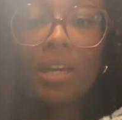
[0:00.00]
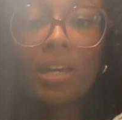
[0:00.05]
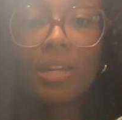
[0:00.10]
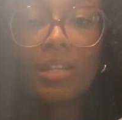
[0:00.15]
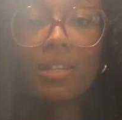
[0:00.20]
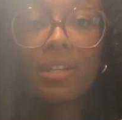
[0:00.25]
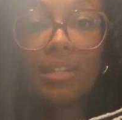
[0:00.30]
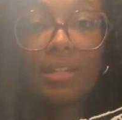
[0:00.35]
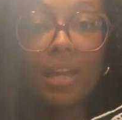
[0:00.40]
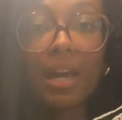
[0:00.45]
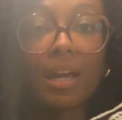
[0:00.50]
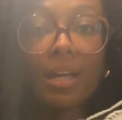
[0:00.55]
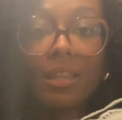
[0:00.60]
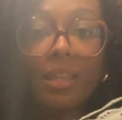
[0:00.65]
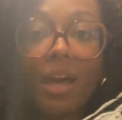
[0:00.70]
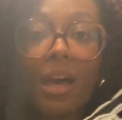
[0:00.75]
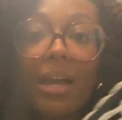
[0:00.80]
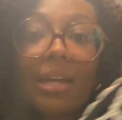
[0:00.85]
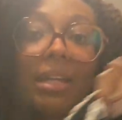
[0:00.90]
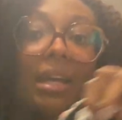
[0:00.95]
The
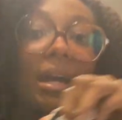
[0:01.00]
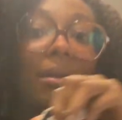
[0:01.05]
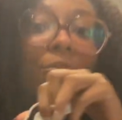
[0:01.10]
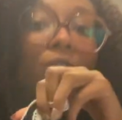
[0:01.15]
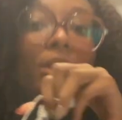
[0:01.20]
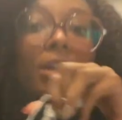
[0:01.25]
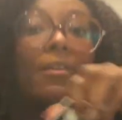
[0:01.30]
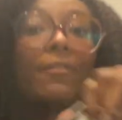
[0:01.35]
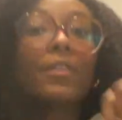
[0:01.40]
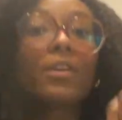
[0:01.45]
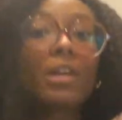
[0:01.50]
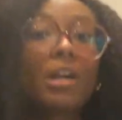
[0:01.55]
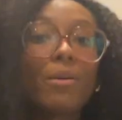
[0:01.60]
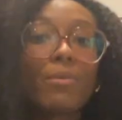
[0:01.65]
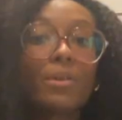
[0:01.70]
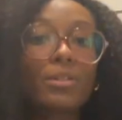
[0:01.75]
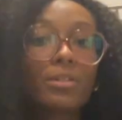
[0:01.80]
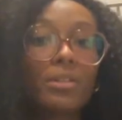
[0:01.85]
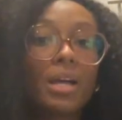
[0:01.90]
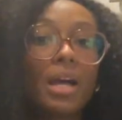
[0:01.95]
neckline. I'm trying to figure out
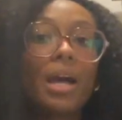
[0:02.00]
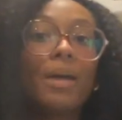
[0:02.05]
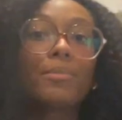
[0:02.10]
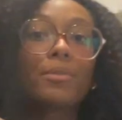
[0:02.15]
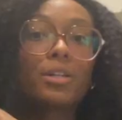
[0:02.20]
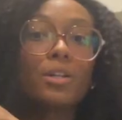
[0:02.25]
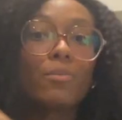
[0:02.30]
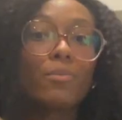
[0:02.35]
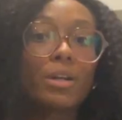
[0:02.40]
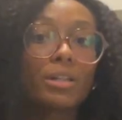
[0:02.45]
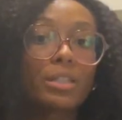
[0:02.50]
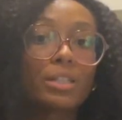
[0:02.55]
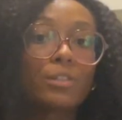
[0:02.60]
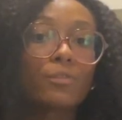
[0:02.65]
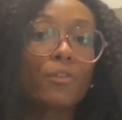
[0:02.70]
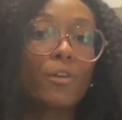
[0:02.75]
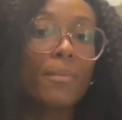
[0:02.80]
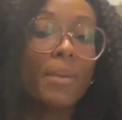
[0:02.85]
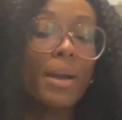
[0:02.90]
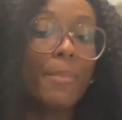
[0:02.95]
whether or not I'm gonna wear this
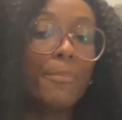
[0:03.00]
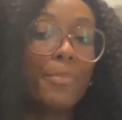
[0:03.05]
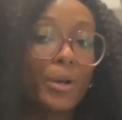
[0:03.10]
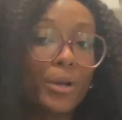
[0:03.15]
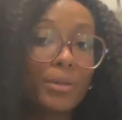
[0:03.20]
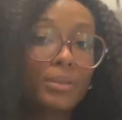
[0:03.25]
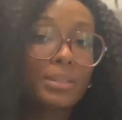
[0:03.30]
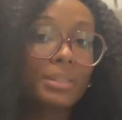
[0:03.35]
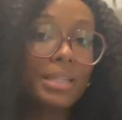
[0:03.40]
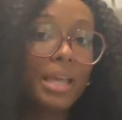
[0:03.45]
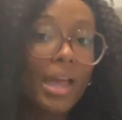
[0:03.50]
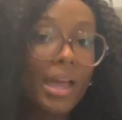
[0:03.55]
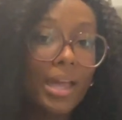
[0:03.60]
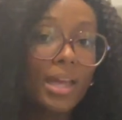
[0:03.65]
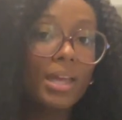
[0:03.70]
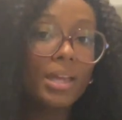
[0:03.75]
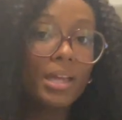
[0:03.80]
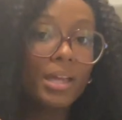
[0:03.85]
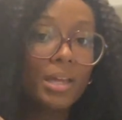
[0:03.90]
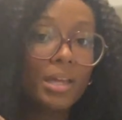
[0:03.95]
for my
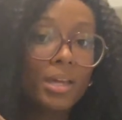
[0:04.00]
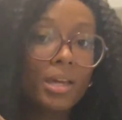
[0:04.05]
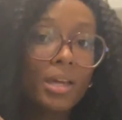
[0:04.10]
birthday